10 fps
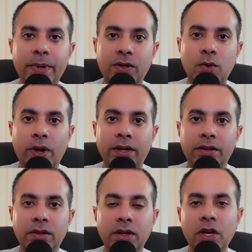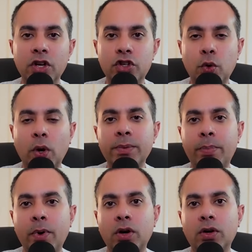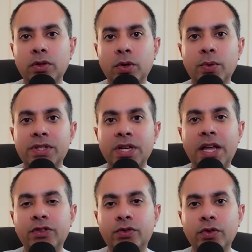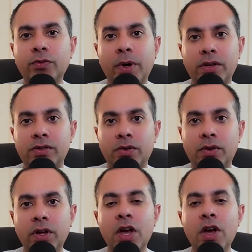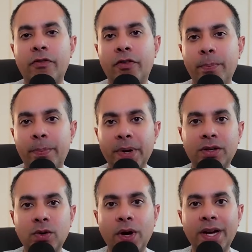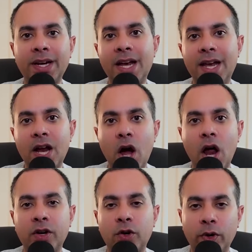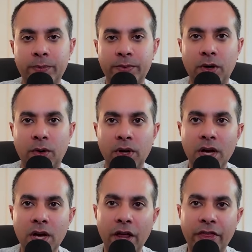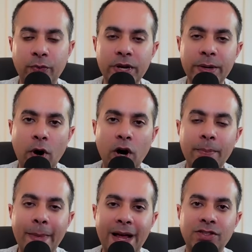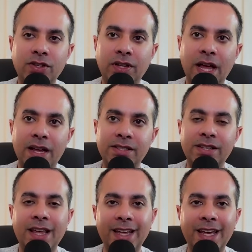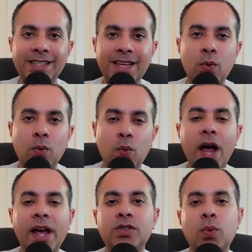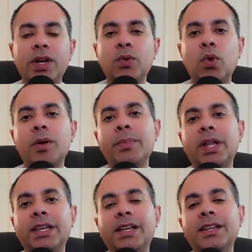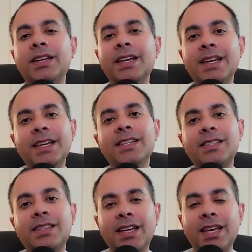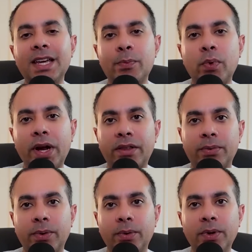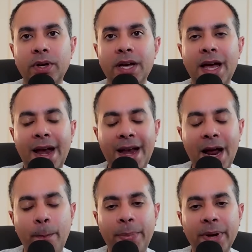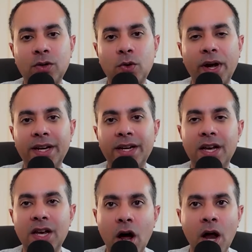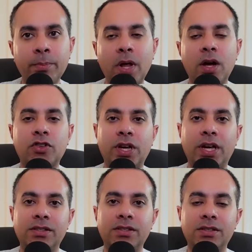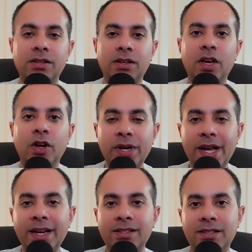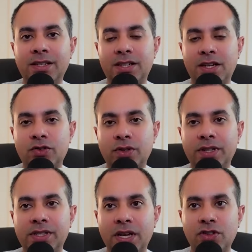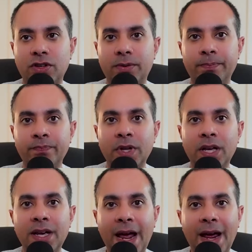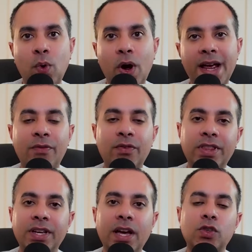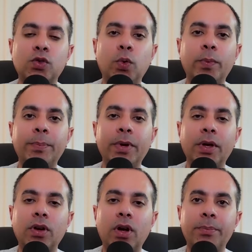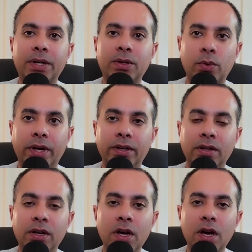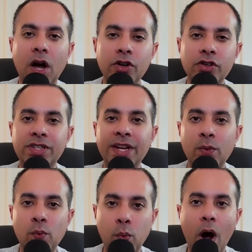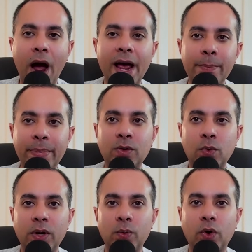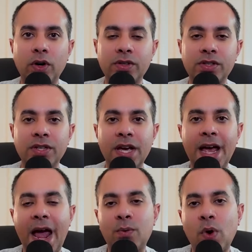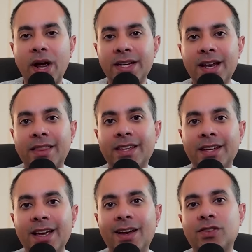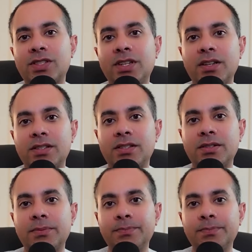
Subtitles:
Bitcoin. Join Parker Lewis and Dhruv Bansal for Bitcoin Not Crypto, a 3-part masterclass that lays out why 21 million is the key breakthrough and how Bitcoin, not blockchains, creates decentralization and why everything else will be built on Bitcoin. Understand why Bitcoin works and why nothing else does.